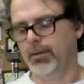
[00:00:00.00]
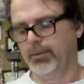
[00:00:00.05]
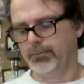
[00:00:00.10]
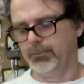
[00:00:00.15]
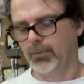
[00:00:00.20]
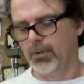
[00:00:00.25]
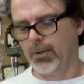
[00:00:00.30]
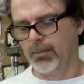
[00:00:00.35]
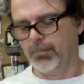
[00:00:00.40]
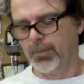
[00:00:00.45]

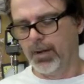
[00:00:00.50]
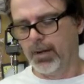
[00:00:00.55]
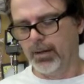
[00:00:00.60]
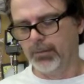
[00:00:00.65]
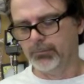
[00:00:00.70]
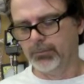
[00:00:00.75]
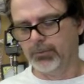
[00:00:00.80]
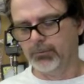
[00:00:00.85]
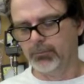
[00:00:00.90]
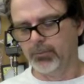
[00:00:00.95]
sharp
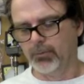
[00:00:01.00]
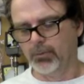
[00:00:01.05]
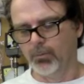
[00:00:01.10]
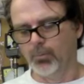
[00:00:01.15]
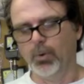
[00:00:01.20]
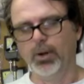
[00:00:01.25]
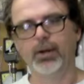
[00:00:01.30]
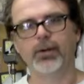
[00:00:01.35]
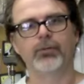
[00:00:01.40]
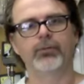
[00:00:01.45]
objects, you'll
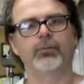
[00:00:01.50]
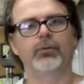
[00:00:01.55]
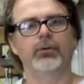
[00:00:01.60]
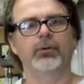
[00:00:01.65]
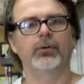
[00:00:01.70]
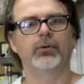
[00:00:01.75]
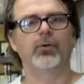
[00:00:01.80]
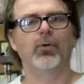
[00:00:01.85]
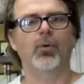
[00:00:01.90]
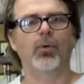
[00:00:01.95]
wear through
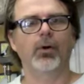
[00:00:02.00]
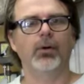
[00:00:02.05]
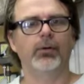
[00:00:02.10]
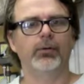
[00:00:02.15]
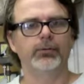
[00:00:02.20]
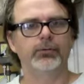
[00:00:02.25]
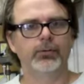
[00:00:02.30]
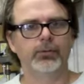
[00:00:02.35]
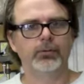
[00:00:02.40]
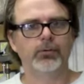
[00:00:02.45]
your coil,
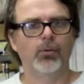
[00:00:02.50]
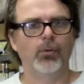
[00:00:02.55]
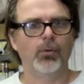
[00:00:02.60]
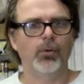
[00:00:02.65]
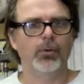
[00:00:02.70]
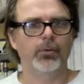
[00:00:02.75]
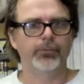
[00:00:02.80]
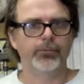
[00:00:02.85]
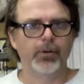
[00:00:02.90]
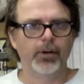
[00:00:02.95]
and your
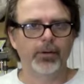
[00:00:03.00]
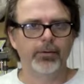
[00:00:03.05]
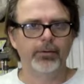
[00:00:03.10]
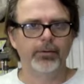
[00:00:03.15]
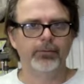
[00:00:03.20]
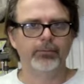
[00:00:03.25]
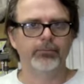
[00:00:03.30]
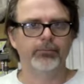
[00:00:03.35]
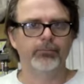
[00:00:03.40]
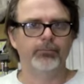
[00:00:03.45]
coil is
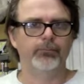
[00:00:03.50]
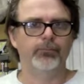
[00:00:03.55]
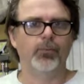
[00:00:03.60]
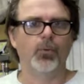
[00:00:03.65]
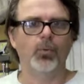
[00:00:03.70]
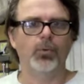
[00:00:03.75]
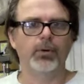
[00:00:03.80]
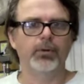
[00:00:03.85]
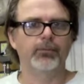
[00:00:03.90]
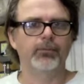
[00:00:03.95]

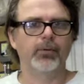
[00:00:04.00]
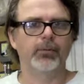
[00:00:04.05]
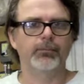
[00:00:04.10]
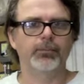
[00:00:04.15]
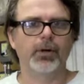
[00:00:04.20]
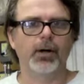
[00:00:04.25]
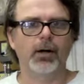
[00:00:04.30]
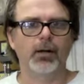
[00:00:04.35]
$140 some.